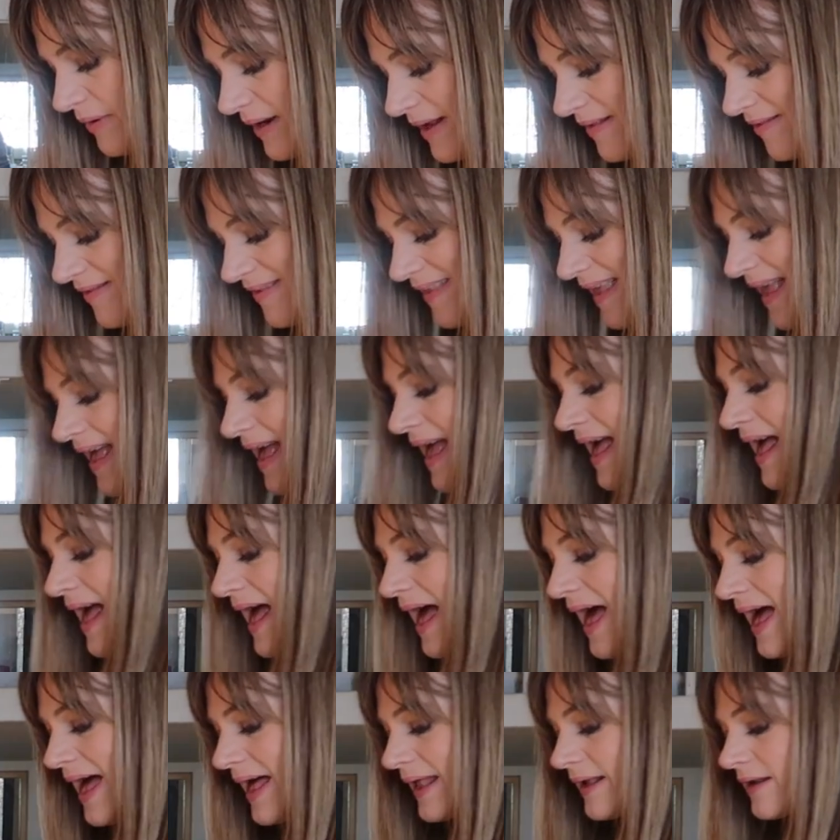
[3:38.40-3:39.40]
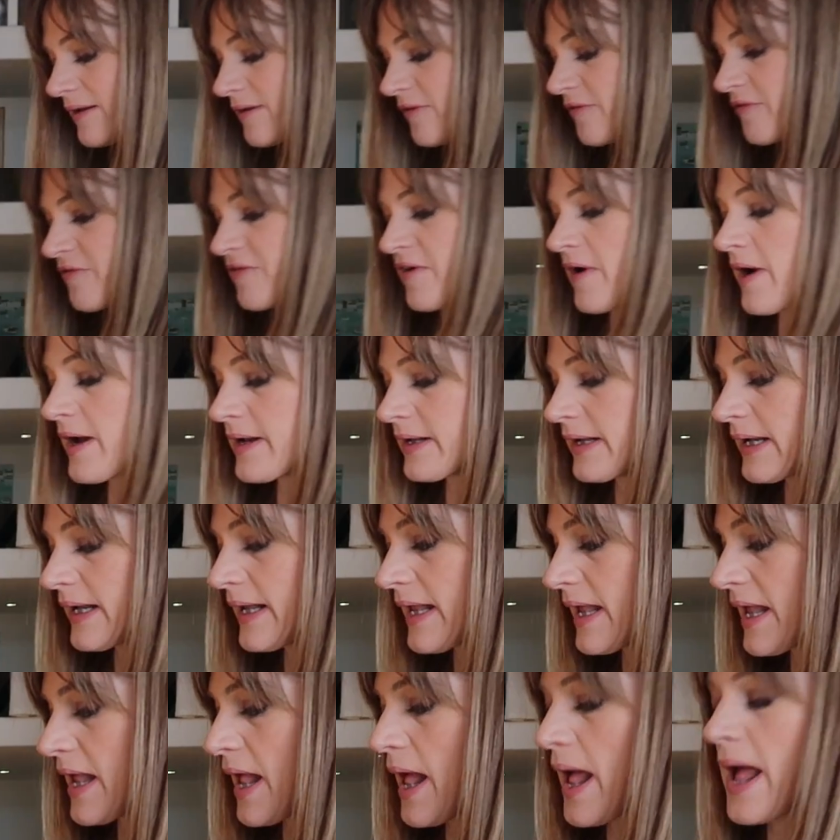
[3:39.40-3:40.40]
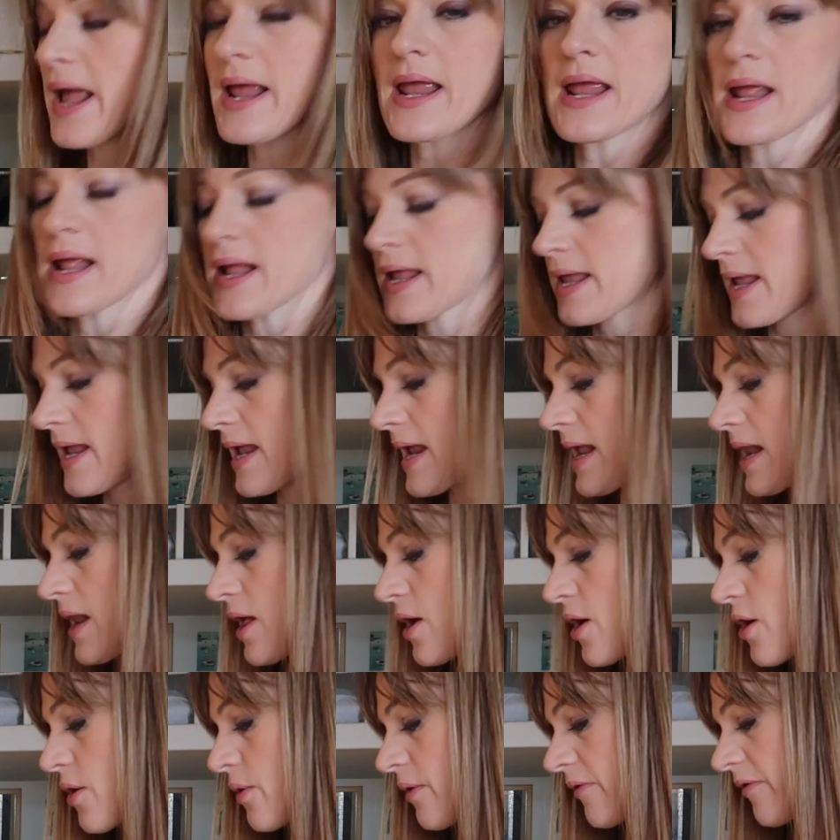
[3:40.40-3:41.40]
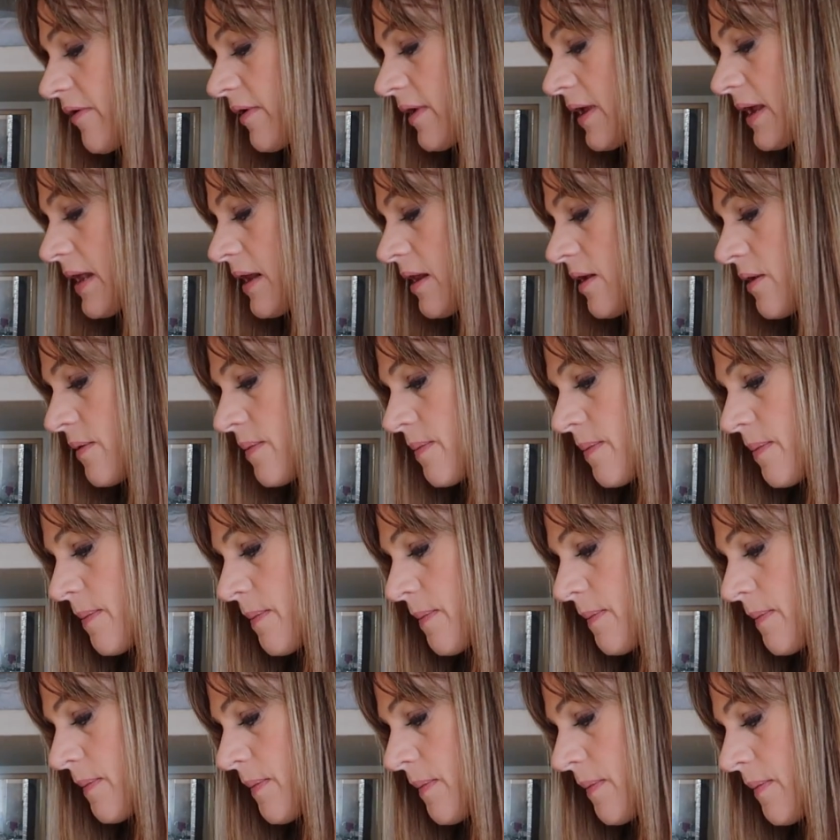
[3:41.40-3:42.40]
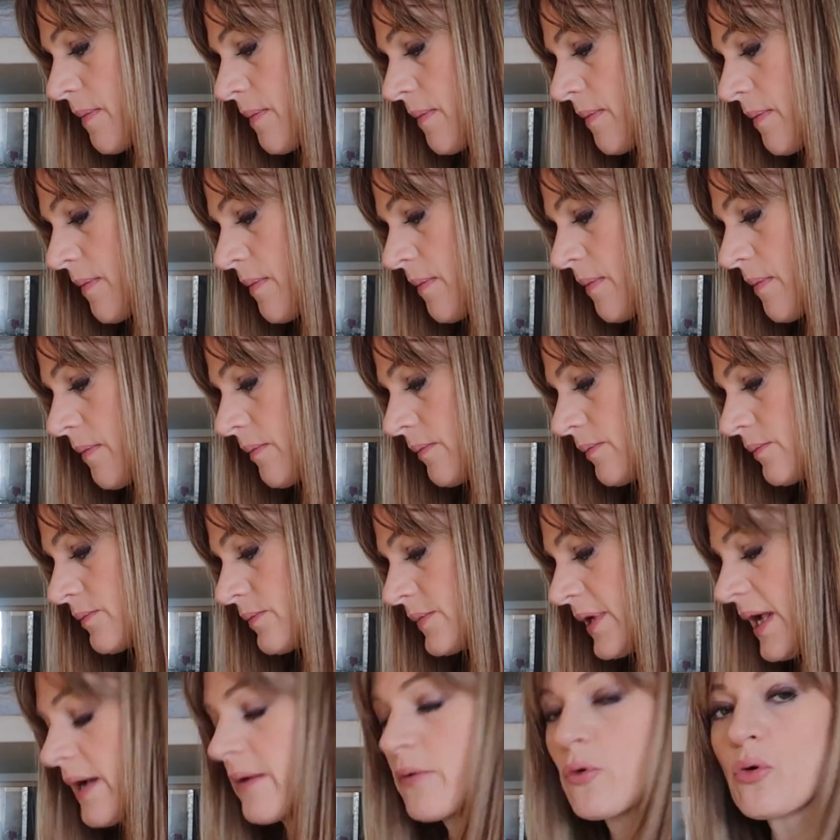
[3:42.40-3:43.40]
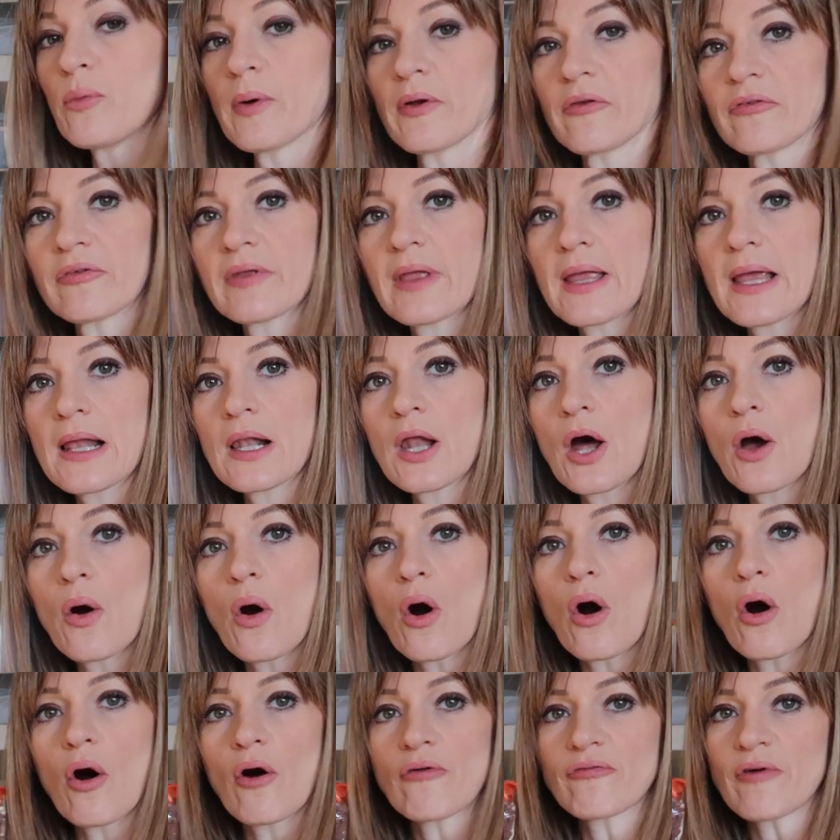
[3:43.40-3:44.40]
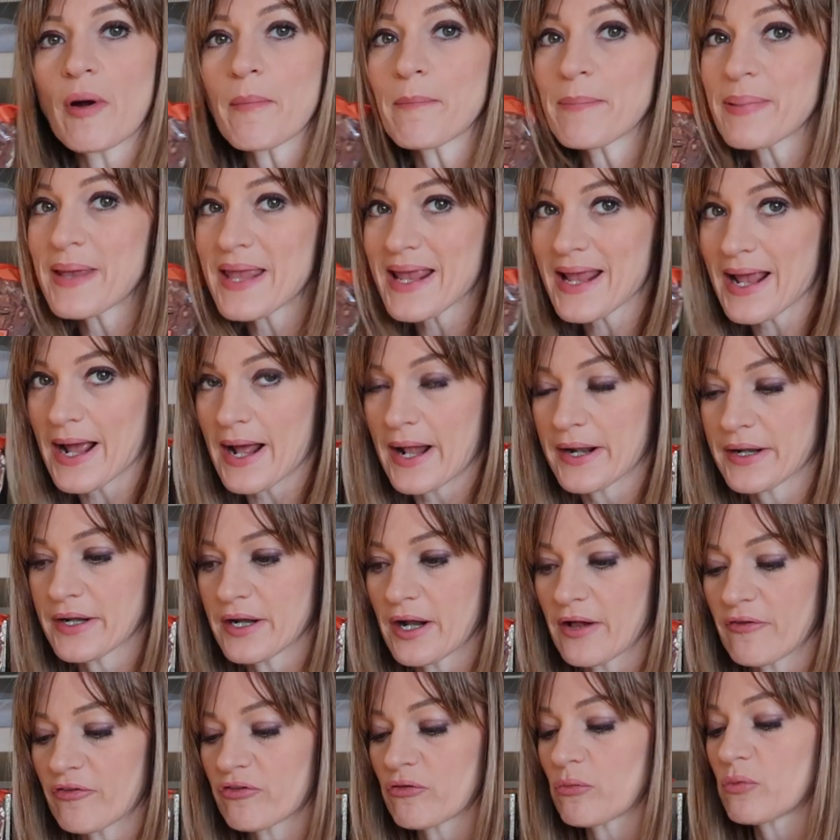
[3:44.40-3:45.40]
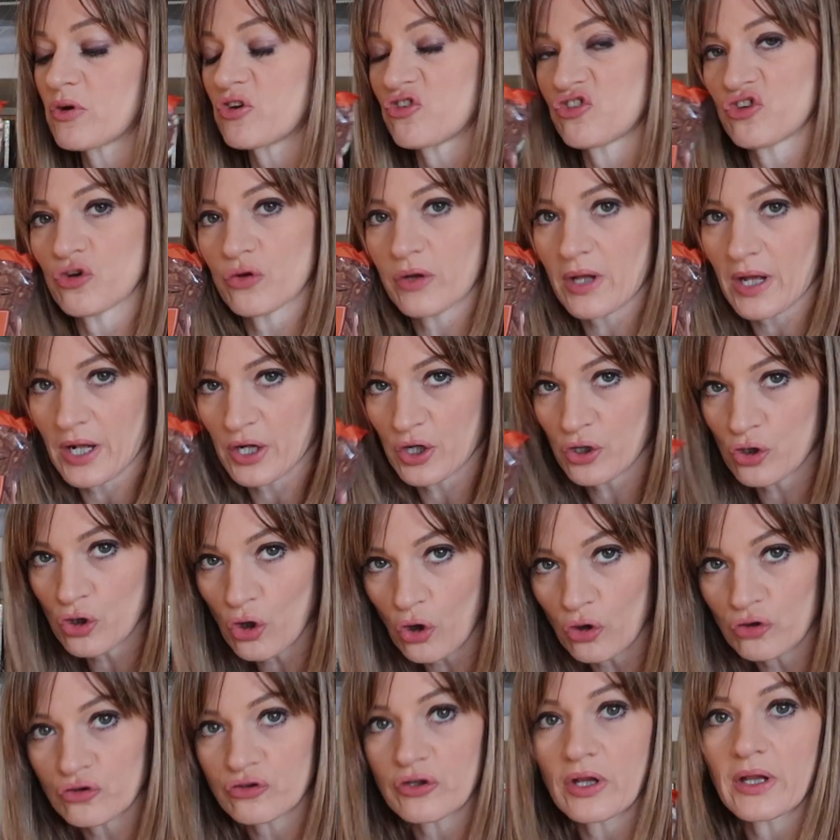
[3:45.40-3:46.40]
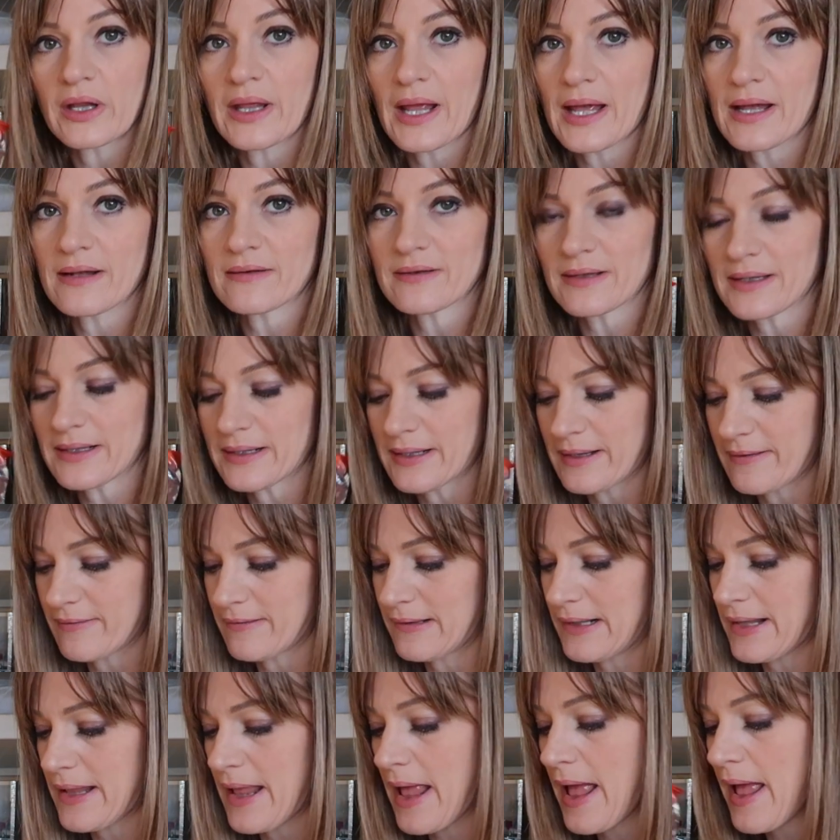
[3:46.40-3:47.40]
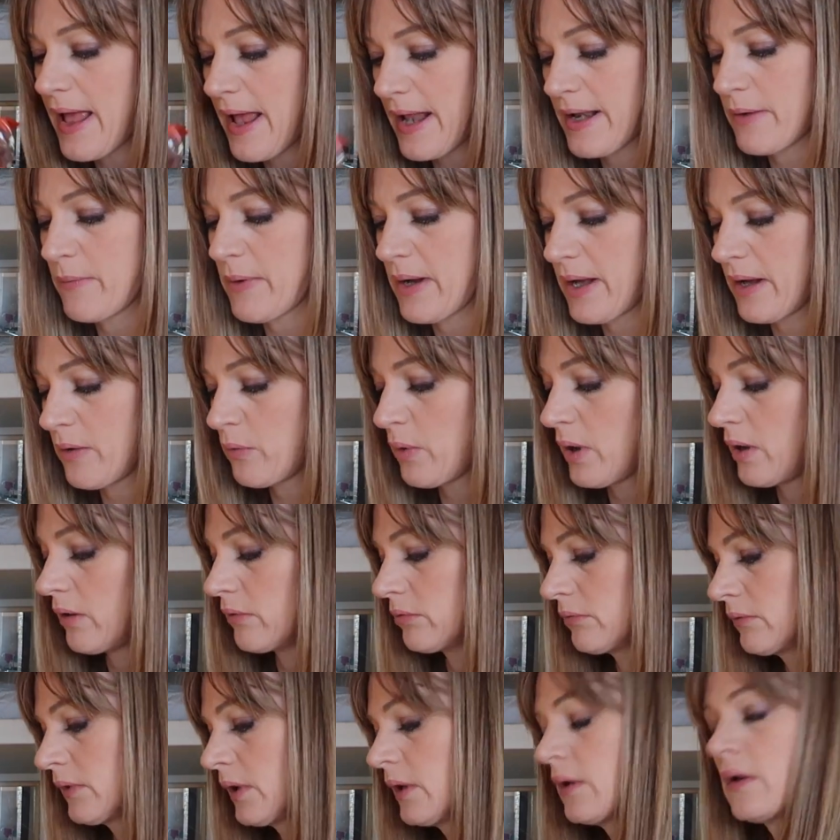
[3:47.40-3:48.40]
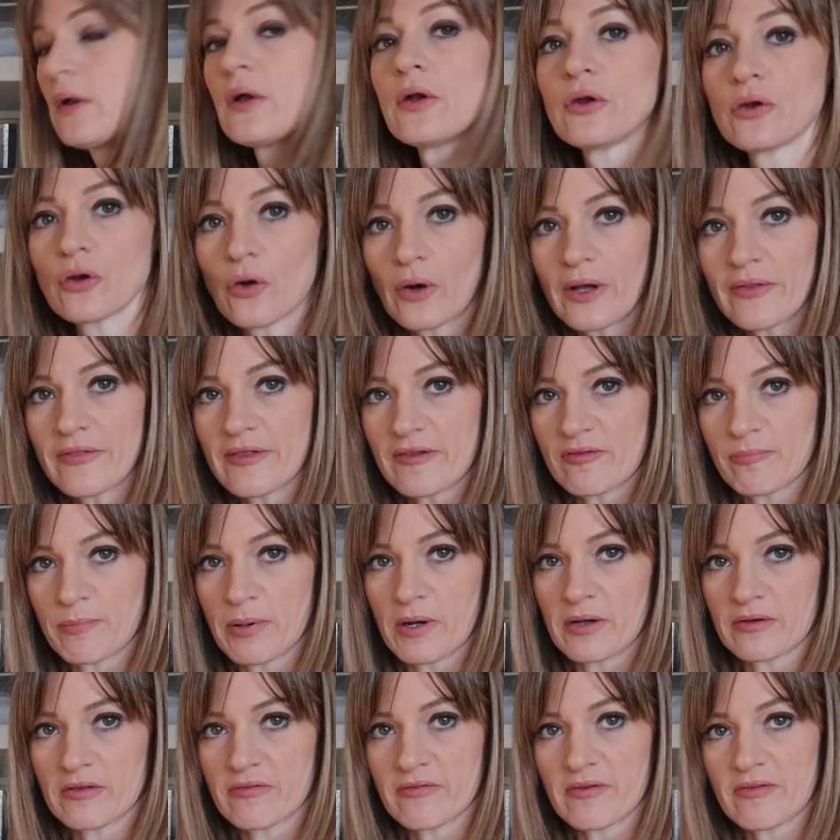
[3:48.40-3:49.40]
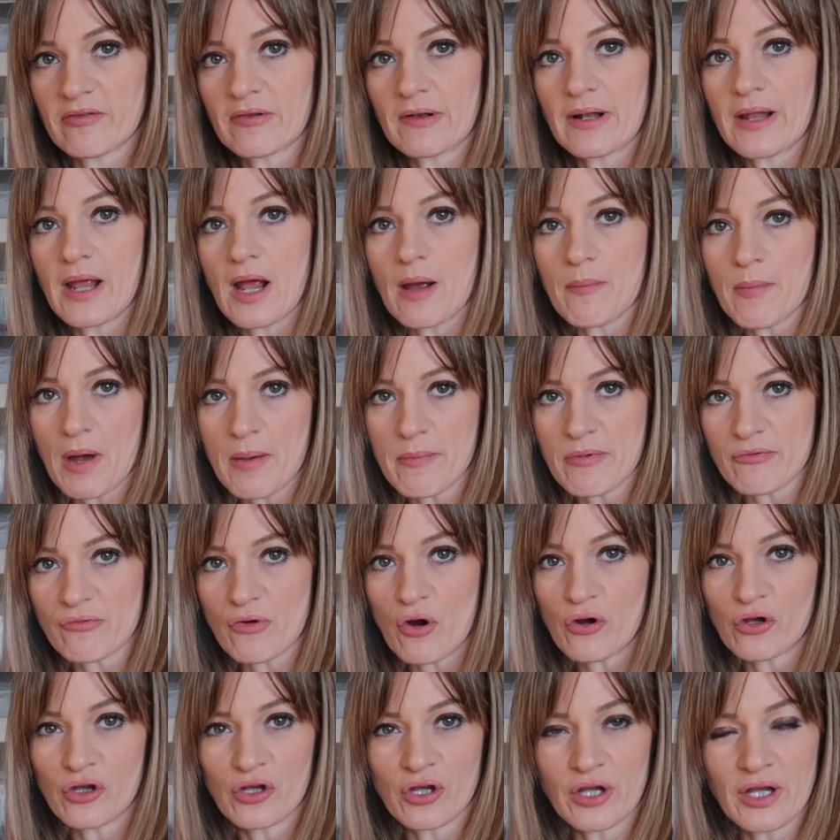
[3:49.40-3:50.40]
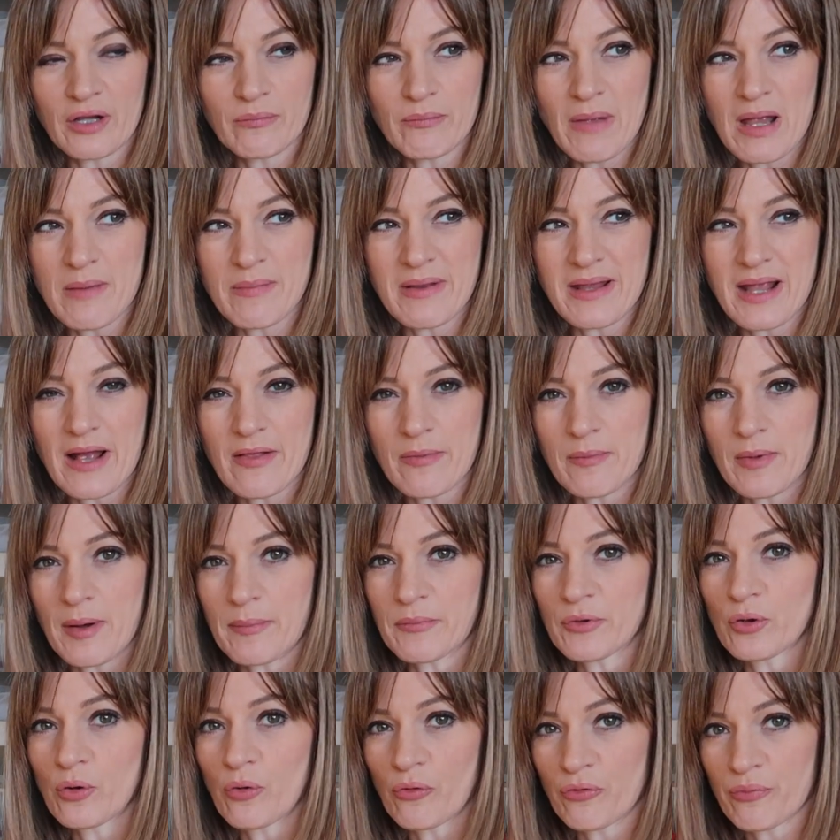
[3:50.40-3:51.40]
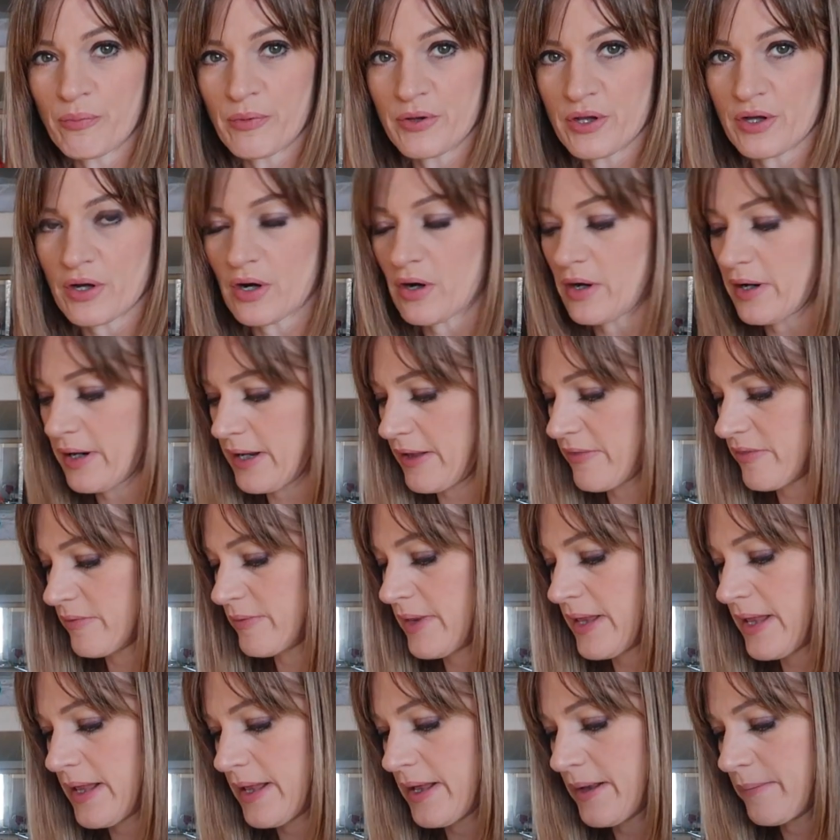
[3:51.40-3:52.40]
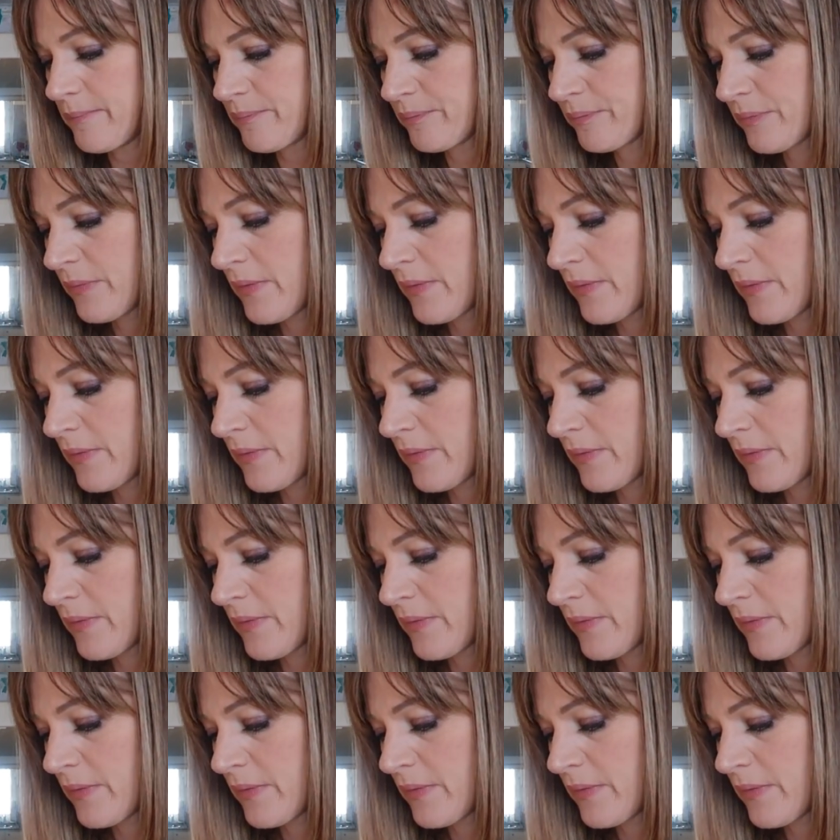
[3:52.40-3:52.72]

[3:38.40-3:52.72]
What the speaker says: bread. And finally a kilo, is it a kilo? Yeah, almost a kilo of pecan nuts, which you cannot get in Italy anywhere. Well, not in this part of Italy. I might be wrong, you can maybe get them up north, but you can't get them here.